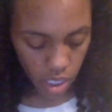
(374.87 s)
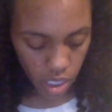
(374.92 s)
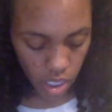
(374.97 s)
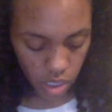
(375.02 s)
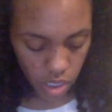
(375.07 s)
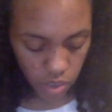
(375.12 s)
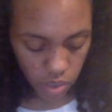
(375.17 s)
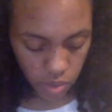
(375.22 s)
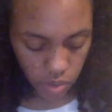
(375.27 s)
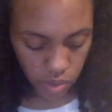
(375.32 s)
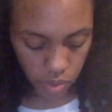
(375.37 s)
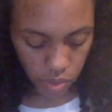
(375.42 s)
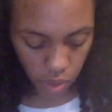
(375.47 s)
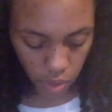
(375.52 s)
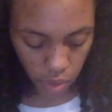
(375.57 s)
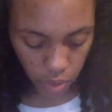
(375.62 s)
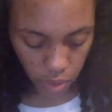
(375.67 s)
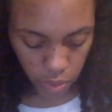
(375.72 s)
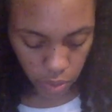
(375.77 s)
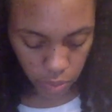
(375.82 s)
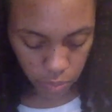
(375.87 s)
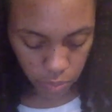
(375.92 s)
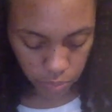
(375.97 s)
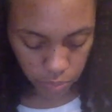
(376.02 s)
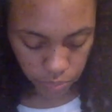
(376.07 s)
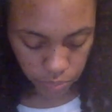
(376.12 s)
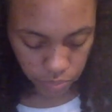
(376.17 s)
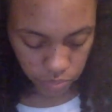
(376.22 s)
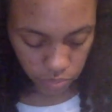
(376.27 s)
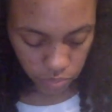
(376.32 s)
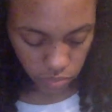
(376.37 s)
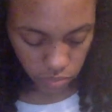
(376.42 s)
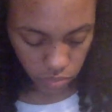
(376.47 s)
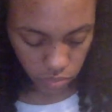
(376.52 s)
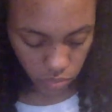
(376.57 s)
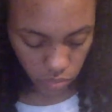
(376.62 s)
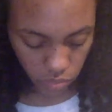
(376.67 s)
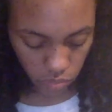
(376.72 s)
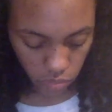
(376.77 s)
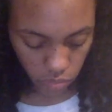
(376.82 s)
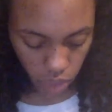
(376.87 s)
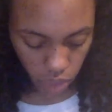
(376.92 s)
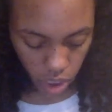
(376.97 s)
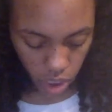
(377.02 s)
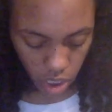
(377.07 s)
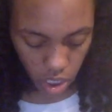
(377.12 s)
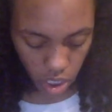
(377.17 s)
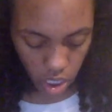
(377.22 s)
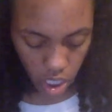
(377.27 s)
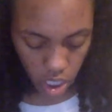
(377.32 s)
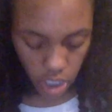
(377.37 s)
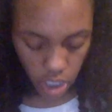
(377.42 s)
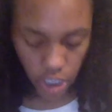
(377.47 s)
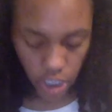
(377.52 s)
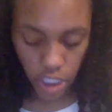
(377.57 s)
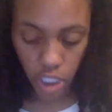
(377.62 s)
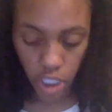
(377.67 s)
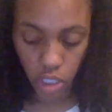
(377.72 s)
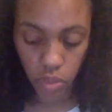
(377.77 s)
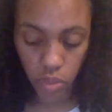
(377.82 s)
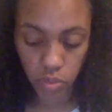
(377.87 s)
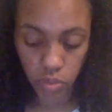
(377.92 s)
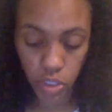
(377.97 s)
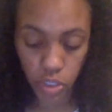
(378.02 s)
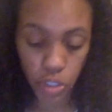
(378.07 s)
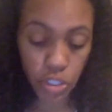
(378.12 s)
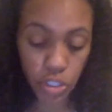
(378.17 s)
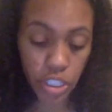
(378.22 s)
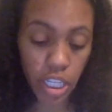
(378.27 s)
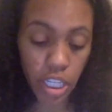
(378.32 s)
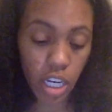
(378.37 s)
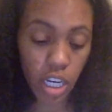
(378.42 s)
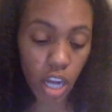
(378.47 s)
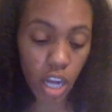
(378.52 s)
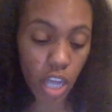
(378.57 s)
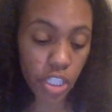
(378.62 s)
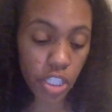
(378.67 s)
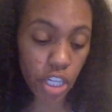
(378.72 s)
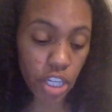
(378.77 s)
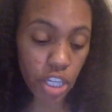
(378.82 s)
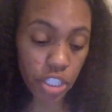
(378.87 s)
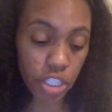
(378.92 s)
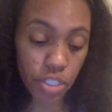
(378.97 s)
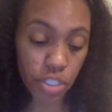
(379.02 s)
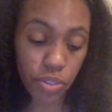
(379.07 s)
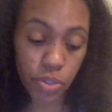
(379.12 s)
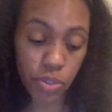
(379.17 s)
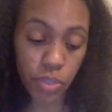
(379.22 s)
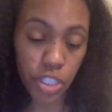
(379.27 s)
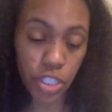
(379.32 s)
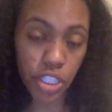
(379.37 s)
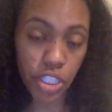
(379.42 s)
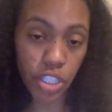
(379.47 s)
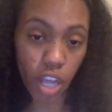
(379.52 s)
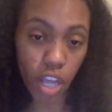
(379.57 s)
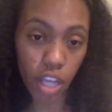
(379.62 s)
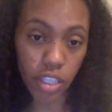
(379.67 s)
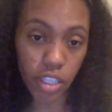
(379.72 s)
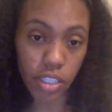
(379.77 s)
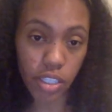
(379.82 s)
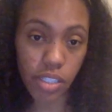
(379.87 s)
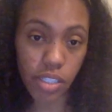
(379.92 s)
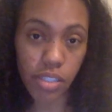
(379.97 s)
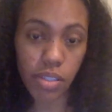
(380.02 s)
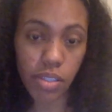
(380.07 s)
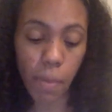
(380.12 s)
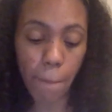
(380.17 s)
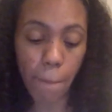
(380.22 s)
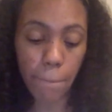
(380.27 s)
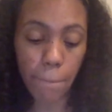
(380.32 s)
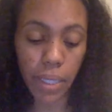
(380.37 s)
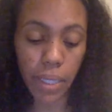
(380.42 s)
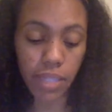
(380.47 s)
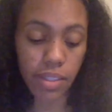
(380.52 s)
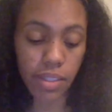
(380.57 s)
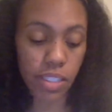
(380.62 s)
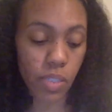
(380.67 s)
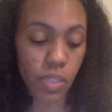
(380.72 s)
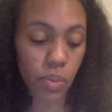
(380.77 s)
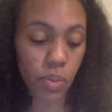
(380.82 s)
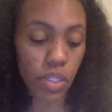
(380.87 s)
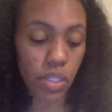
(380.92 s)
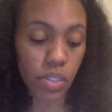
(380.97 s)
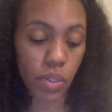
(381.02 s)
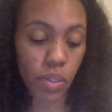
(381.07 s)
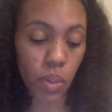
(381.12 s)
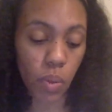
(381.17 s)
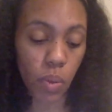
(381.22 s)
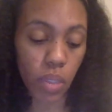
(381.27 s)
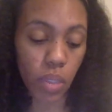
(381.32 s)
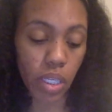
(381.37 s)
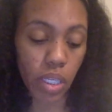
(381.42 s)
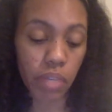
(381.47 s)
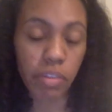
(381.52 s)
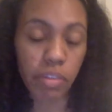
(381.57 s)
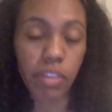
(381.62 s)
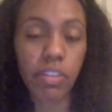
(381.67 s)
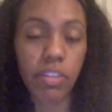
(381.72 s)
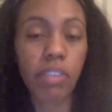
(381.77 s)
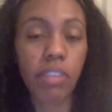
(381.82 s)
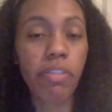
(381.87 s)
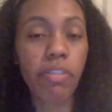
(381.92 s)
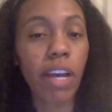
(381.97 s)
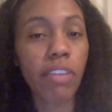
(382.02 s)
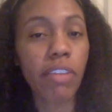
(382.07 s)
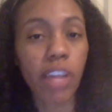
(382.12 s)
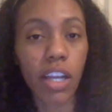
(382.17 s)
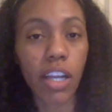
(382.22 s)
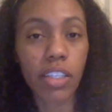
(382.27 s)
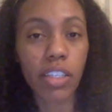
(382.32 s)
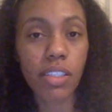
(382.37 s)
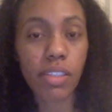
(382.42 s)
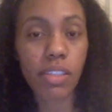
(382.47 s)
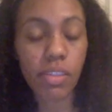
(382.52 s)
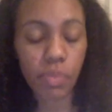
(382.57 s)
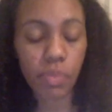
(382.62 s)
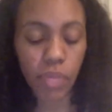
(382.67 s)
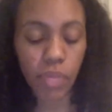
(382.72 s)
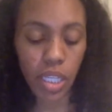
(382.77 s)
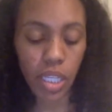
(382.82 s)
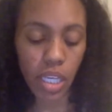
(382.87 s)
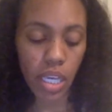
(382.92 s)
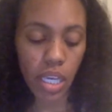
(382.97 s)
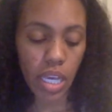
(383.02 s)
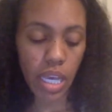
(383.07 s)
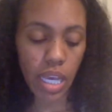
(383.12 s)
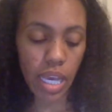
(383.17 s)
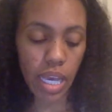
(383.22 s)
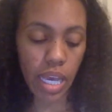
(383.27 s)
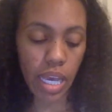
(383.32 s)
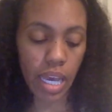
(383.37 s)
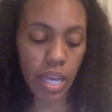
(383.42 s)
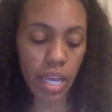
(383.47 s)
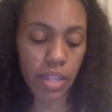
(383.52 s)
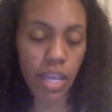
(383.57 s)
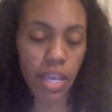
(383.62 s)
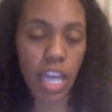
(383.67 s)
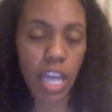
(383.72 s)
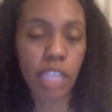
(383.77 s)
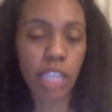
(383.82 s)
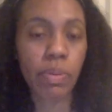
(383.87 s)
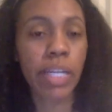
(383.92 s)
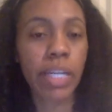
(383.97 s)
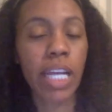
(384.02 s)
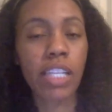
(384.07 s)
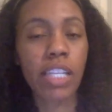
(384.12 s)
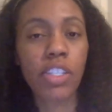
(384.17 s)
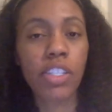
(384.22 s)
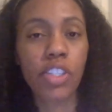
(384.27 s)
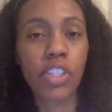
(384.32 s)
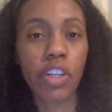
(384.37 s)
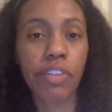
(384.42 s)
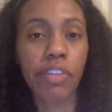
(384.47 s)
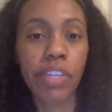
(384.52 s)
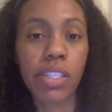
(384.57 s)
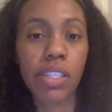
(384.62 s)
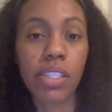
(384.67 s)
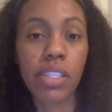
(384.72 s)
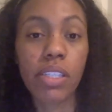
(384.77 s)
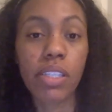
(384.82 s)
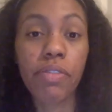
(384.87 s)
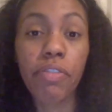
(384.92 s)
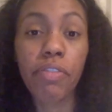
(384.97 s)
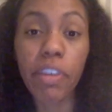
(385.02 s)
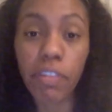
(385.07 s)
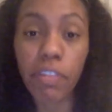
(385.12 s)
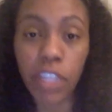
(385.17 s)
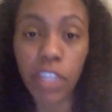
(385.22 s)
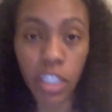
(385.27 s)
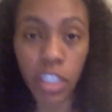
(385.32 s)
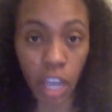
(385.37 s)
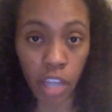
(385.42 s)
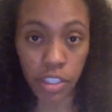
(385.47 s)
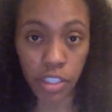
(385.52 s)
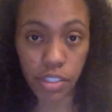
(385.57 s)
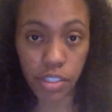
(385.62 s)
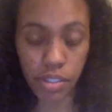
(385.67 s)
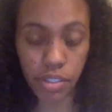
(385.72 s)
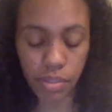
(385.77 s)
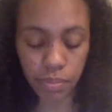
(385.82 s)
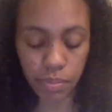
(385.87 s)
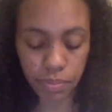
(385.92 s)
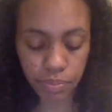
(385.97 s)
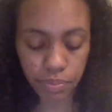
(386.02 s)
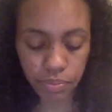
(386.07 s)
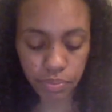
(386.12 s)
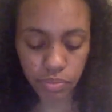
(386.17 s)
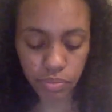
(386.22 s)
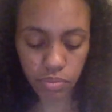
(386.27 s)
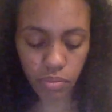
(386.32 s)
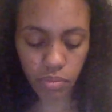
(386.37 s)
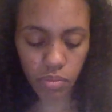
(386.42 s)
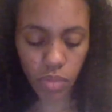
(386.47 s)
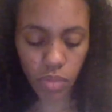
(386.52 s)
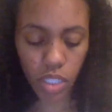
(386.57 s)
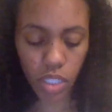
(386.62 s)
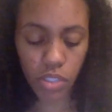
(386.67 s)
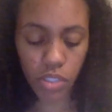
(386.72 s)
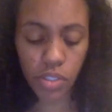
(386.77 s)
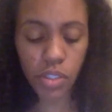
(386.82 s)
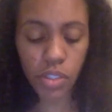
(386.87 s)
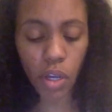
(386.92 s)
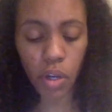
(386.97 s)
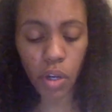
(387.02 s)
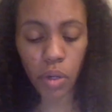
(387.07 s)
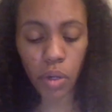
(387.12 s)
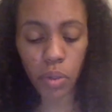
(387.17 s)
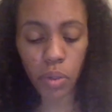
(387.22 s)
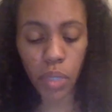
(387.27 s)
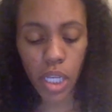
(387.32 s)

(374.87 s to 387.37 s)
So, usually it costs $100 to $200, but this one is only $55. And the expedited service is $50. So,